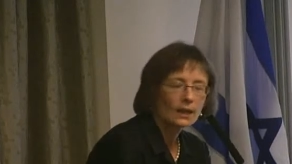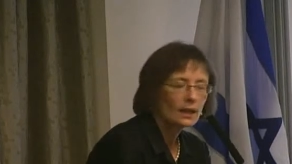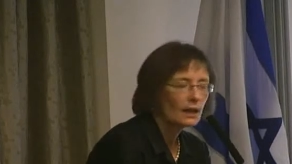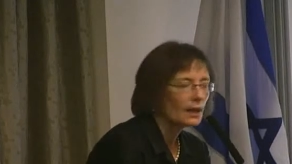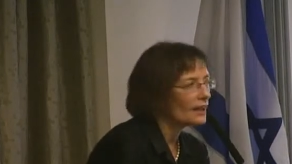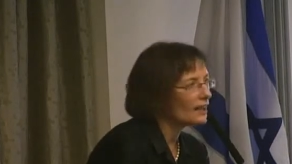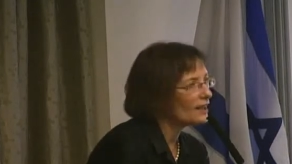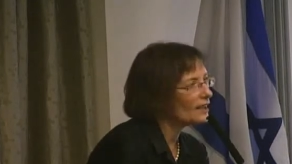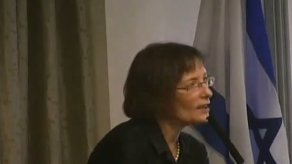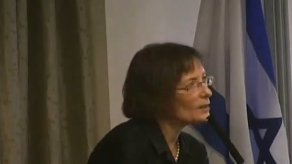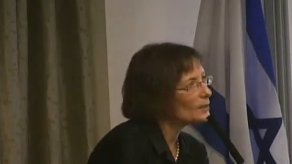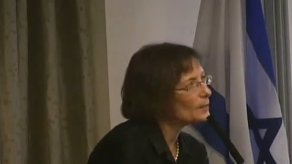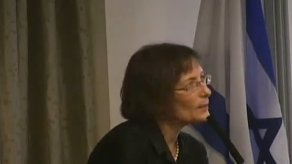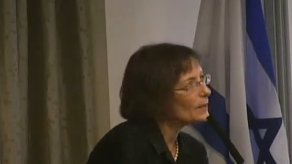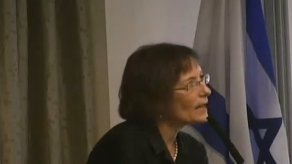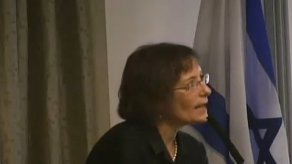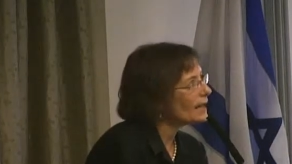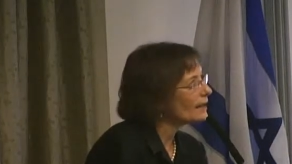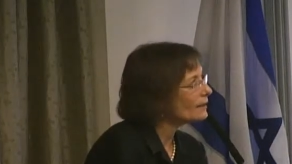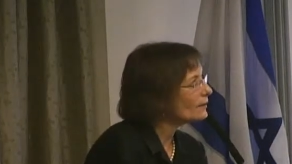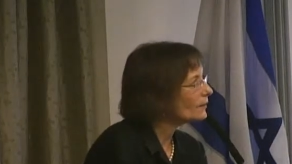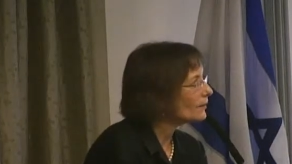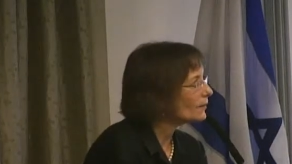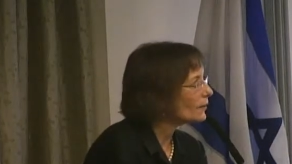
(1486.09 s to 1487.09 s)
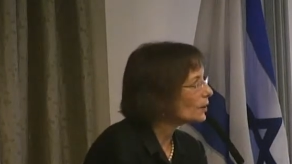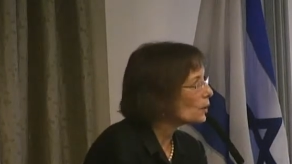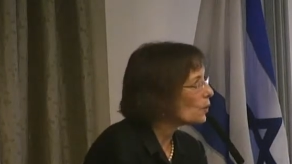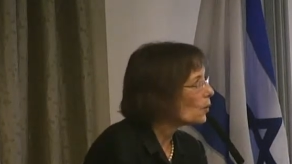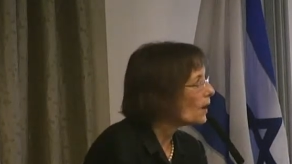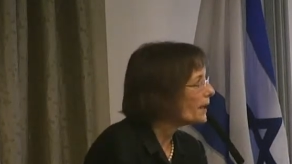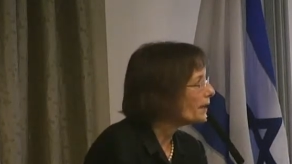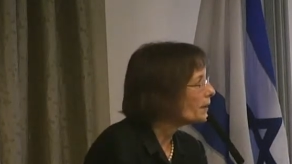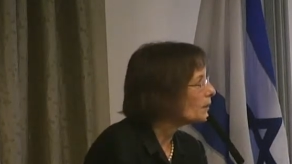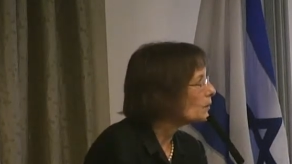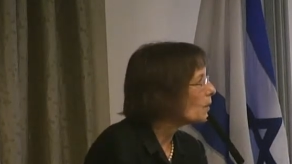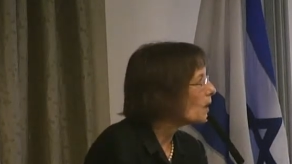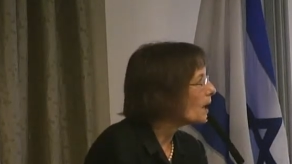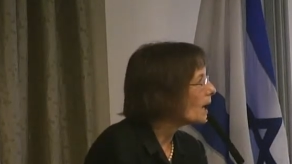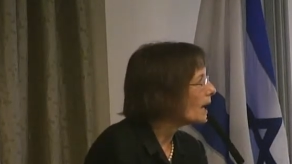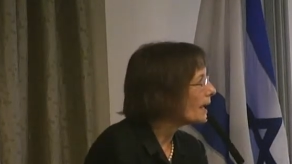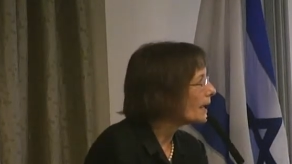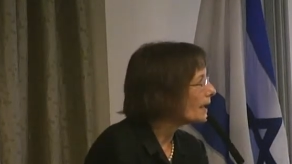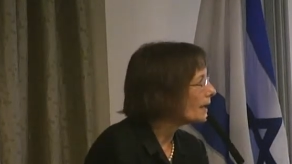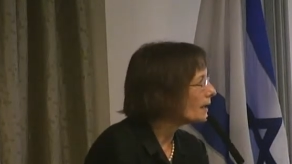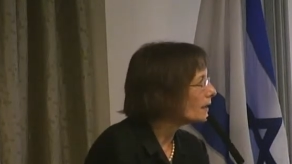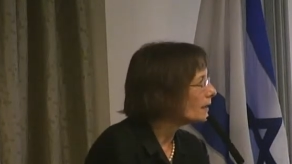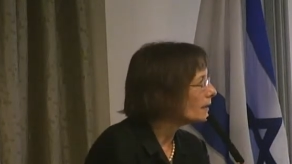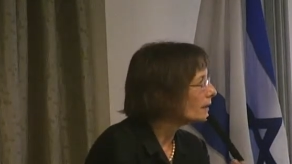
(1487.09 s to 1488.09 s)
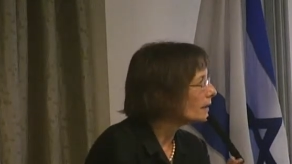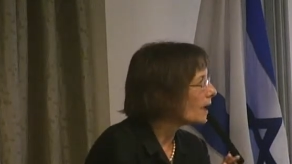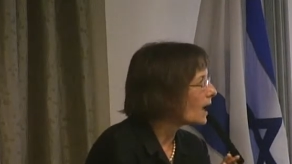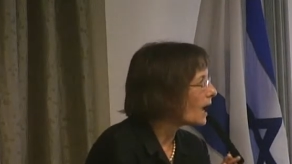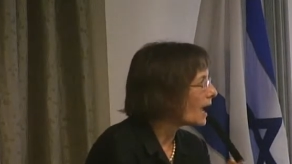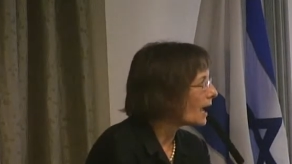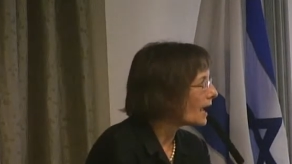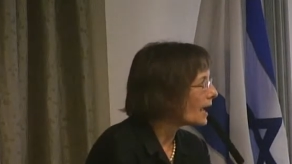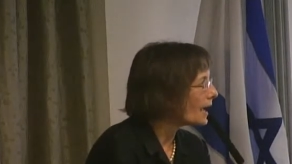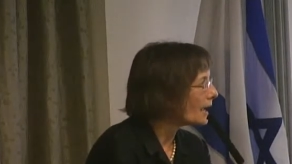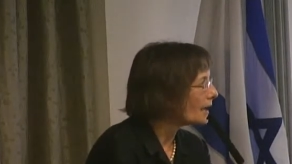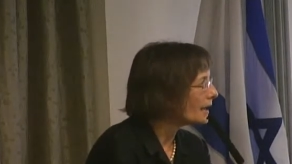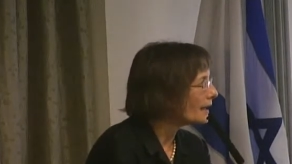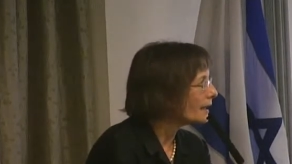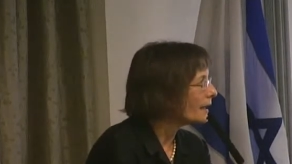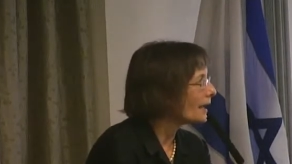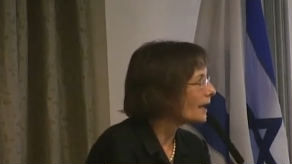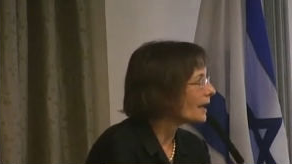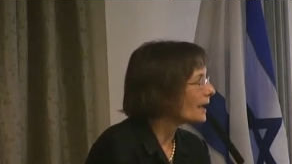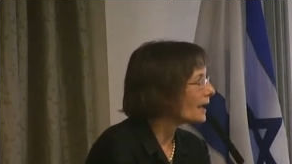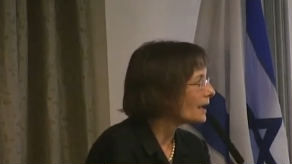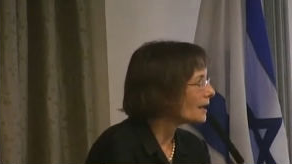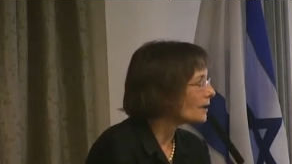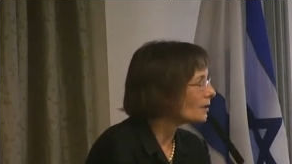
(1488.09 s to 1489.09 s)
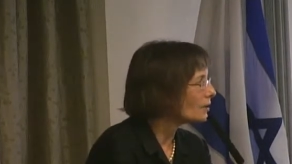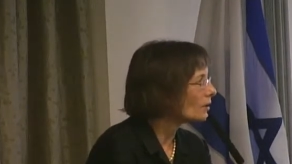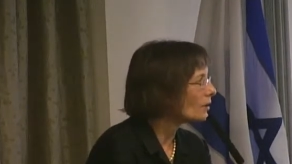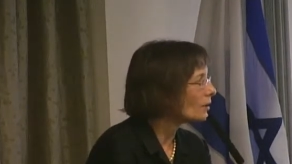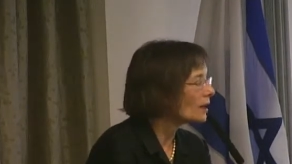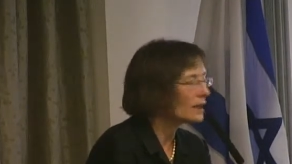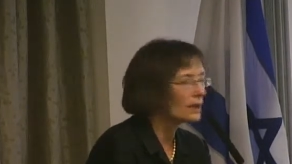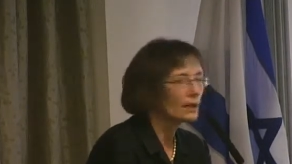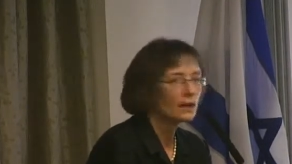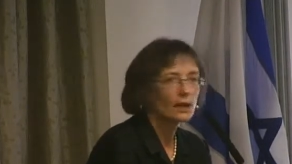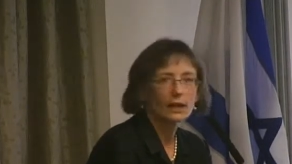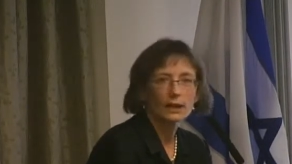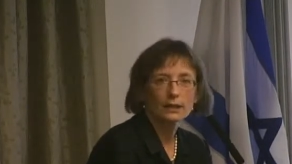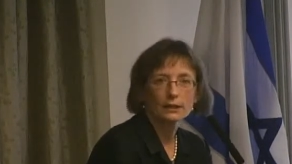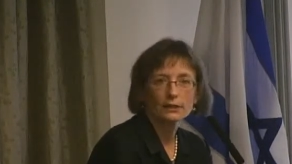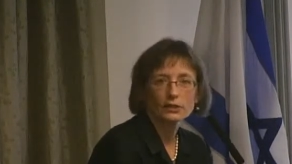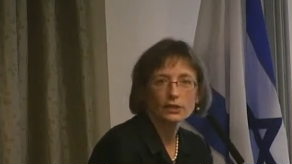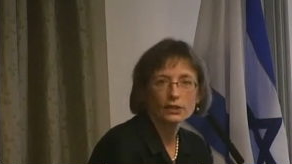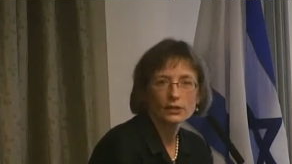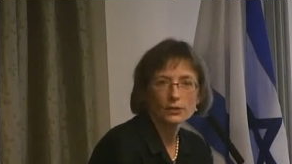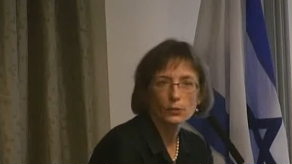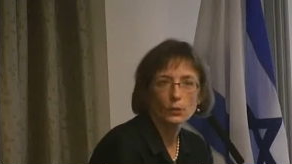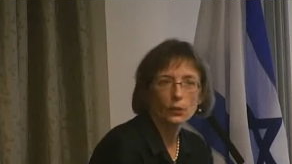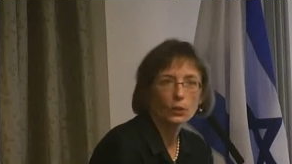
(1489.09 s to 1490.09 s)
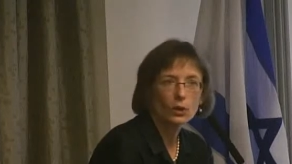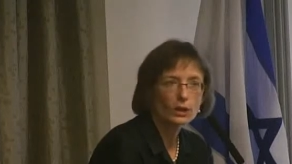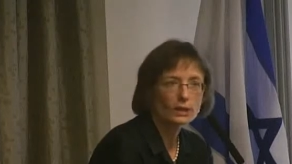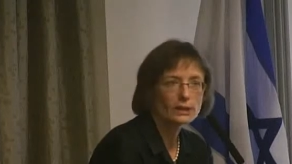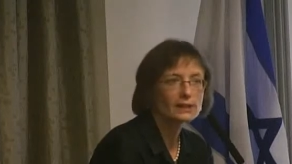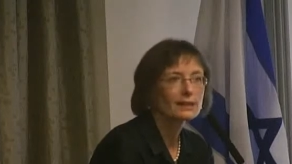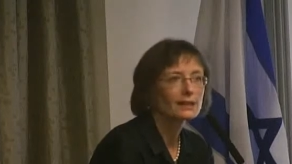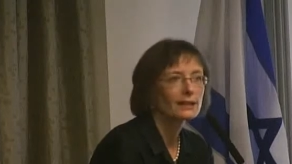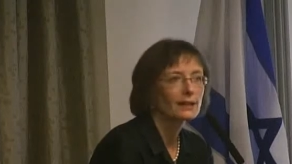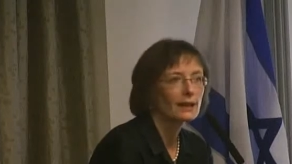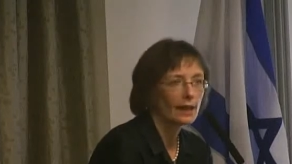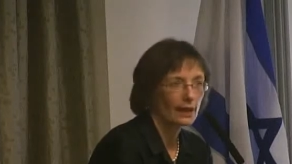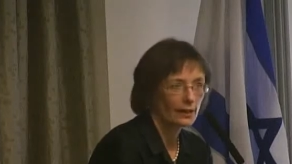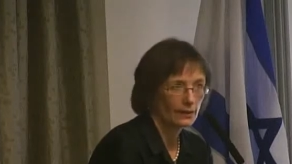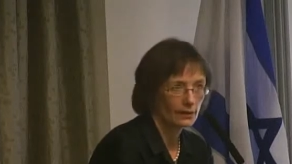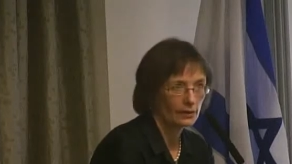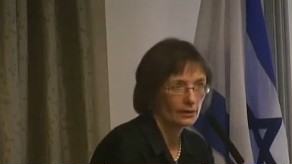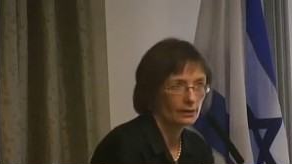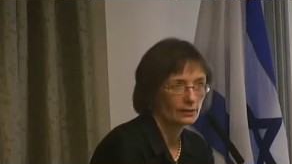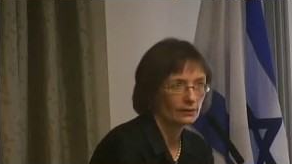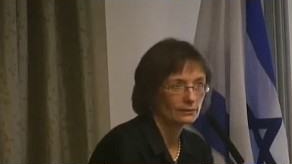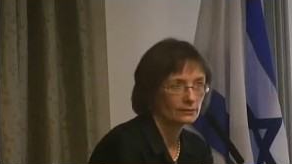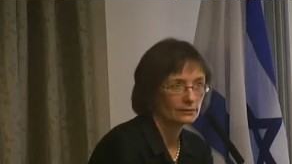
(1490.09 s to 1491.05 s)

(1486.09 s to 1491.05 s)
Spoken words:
And for quite a while, I and her oncologist worked together